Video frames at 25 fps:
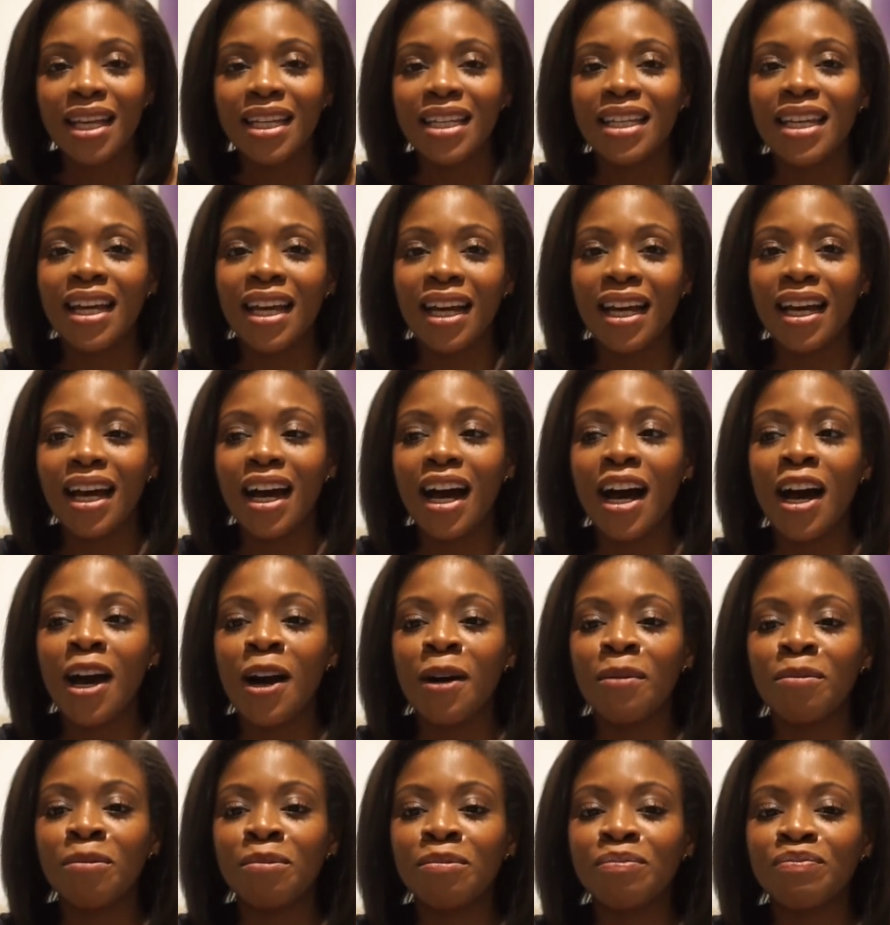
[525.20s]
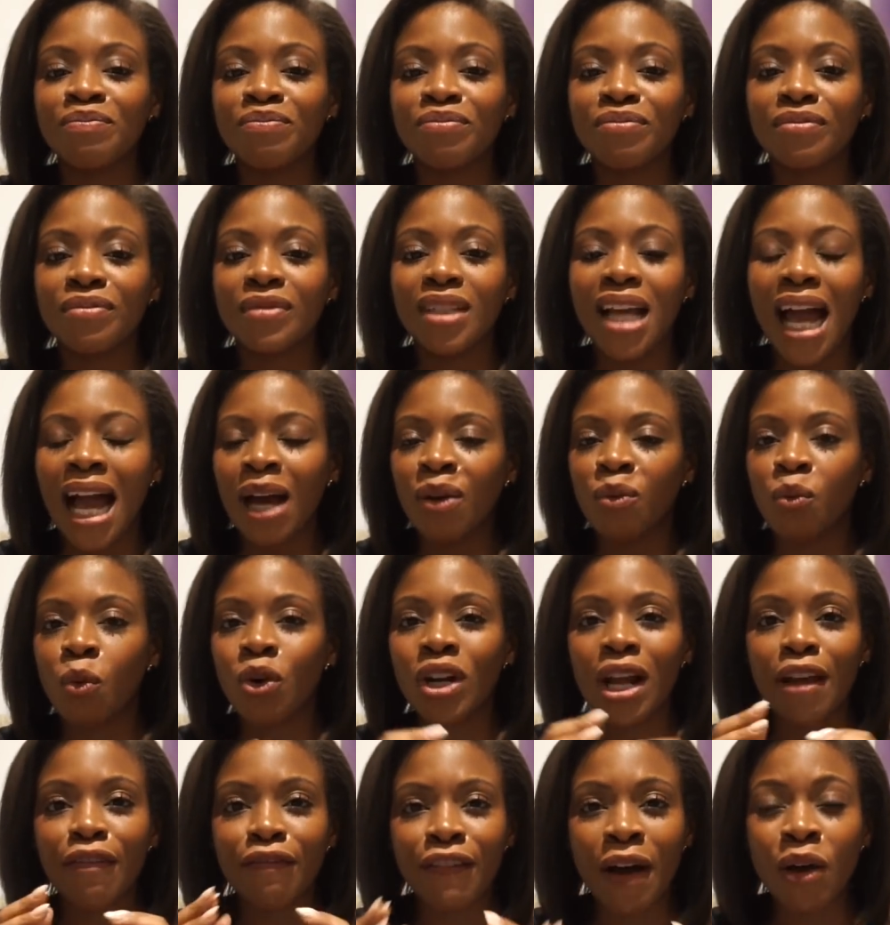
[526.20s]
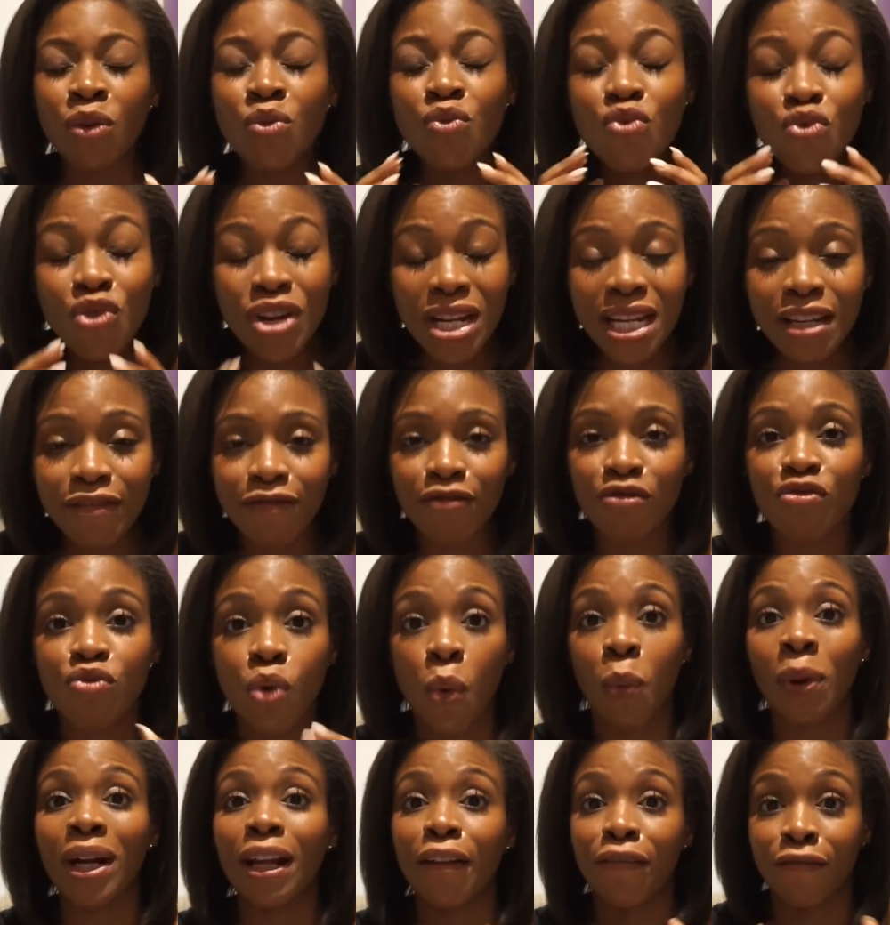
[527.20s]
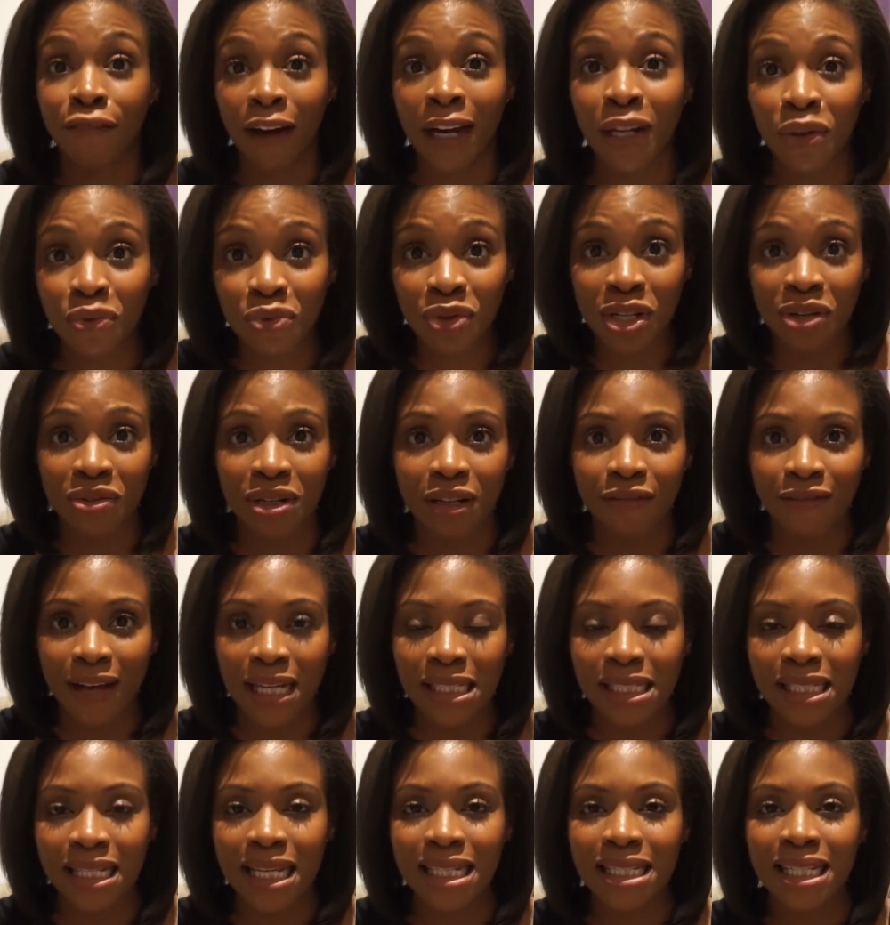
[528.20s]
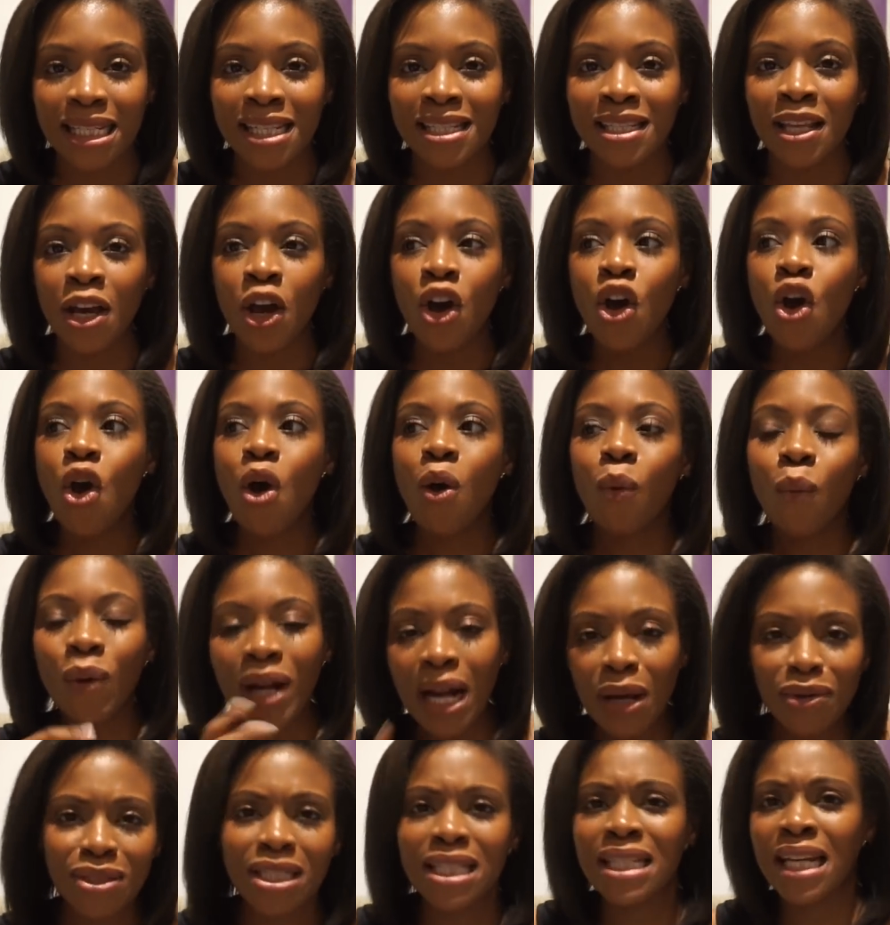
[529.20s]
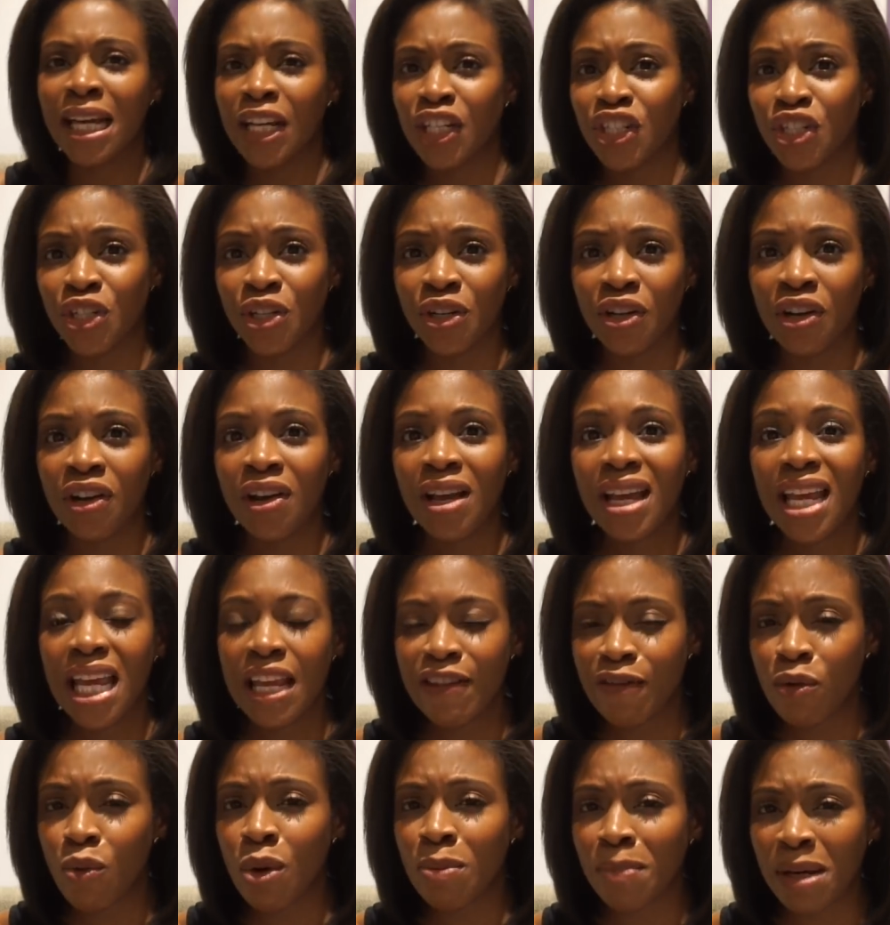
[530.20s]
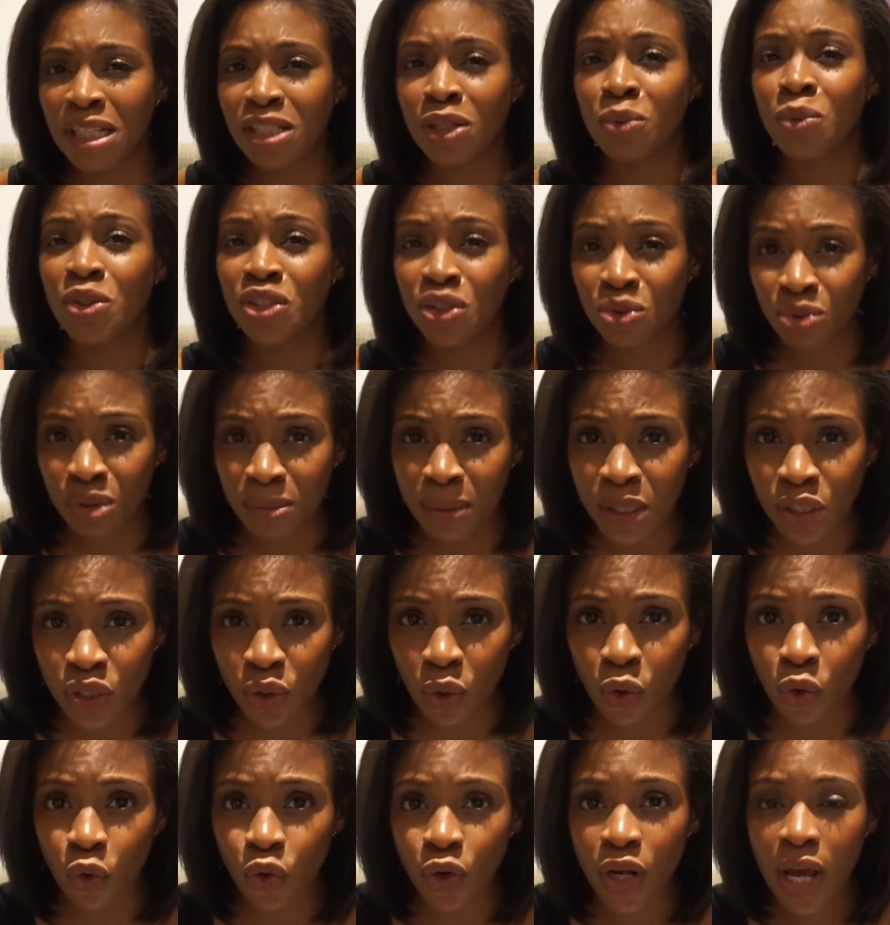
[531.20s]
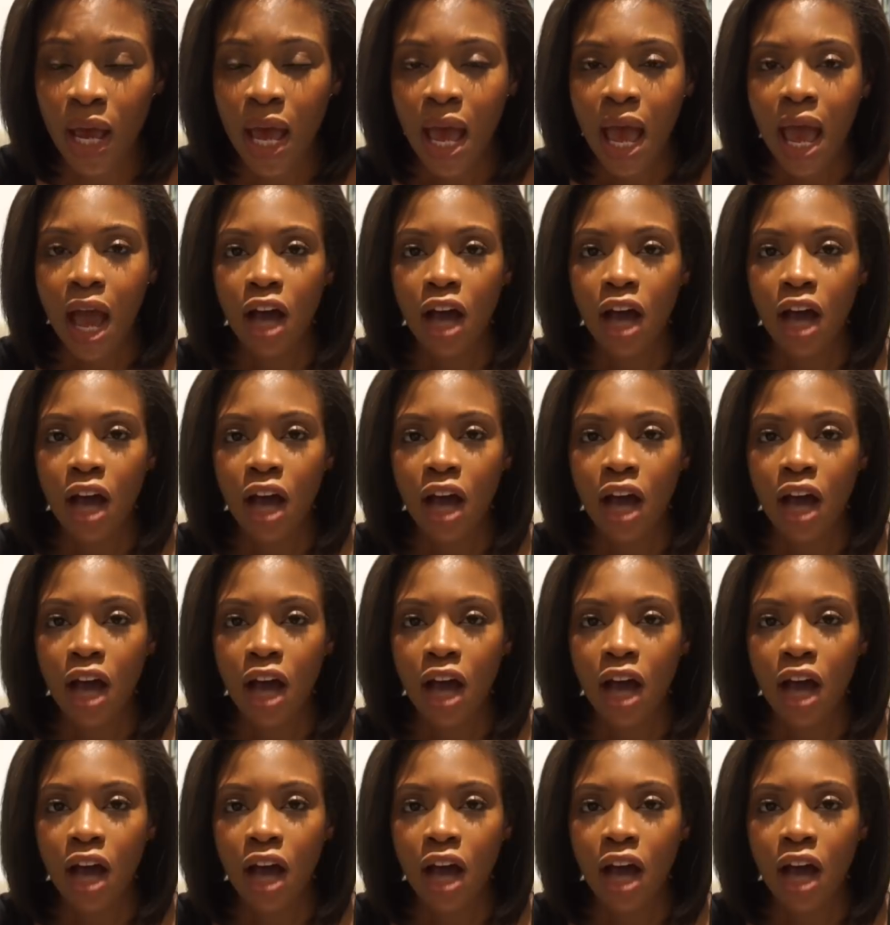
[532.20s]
Yeah. And what I find really fascinating is that when I was in Nigeria, even when my son was 3 months old,